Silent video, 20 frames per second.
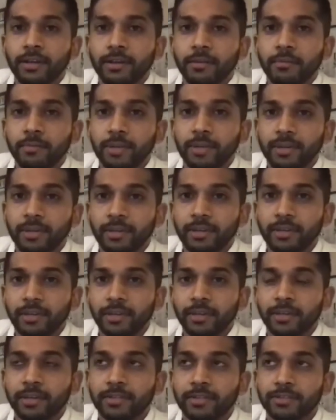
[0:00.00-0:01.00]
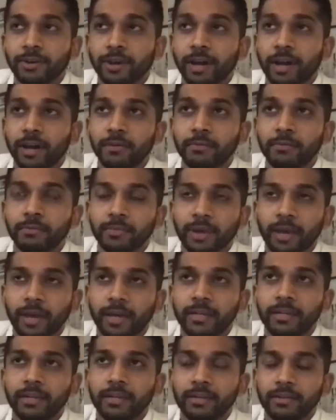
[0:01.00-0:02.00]
meaning so i i
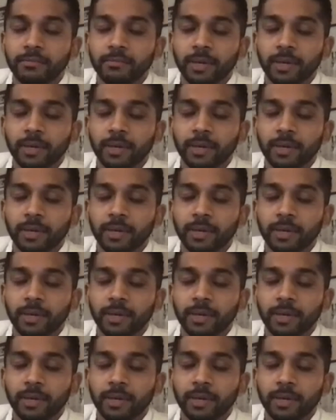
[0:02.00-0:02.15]
did